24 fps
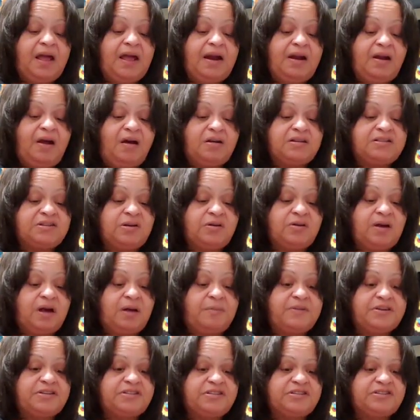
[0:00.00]
And also
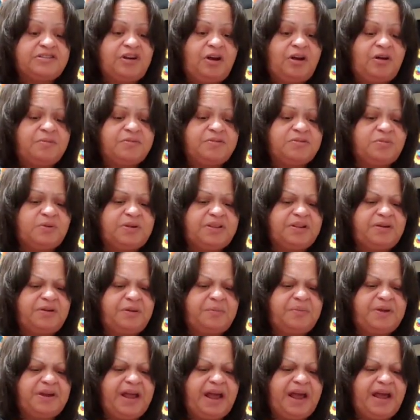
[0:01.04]
coming to terms with
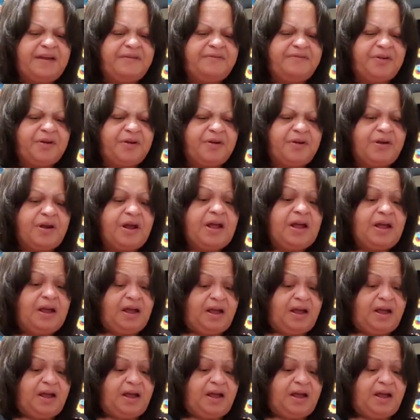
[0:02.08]
their behavior.